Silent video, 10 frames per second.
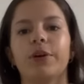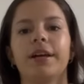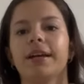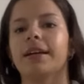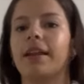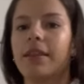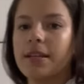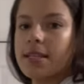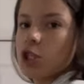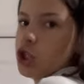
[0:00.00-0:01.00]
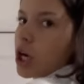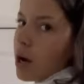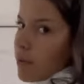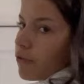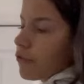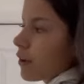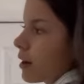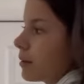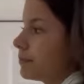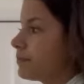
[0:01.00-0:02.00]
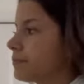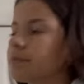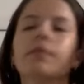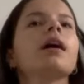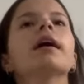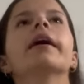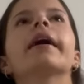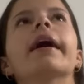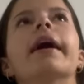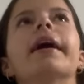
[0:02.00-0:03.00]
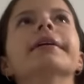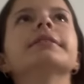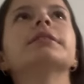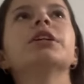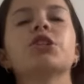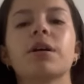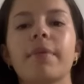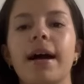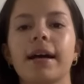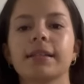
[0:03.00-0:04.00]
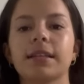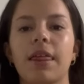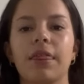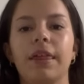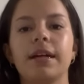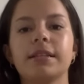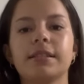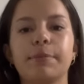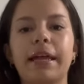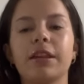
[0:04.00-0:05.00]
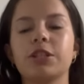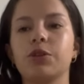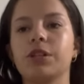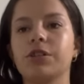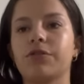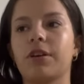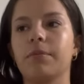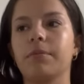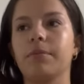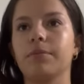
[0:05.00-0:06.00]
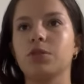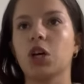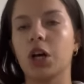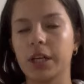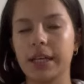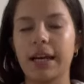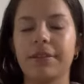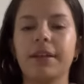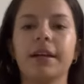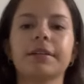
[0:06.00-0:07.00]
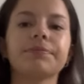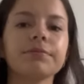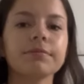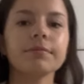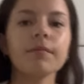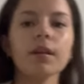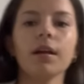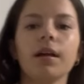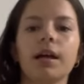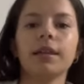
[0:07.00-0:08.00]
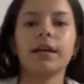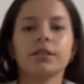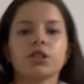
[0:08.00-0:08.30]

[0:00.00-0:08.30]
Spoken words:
wearing this top from TJ Maxx. This bathing suit is from Target, I think. Then